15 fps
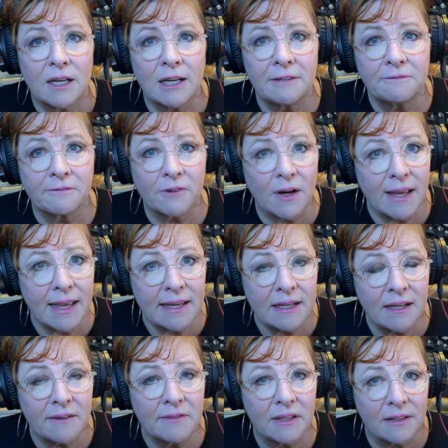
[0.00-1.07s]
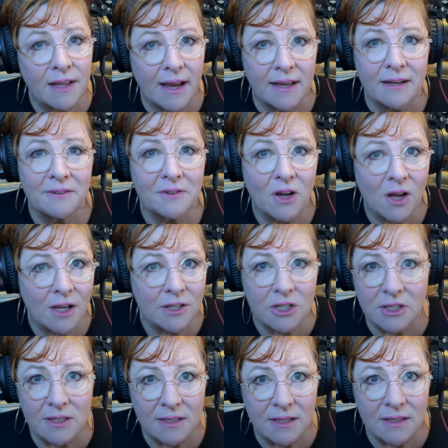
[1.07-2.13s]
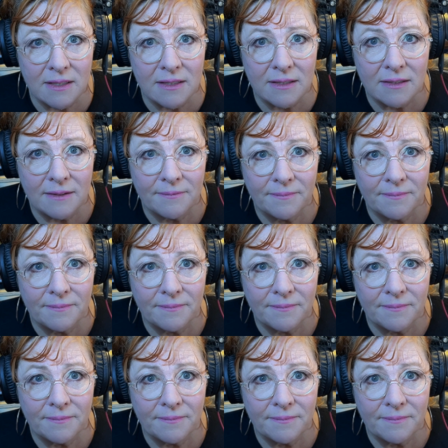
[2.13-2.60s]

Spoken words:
afraid of the light of consciousness.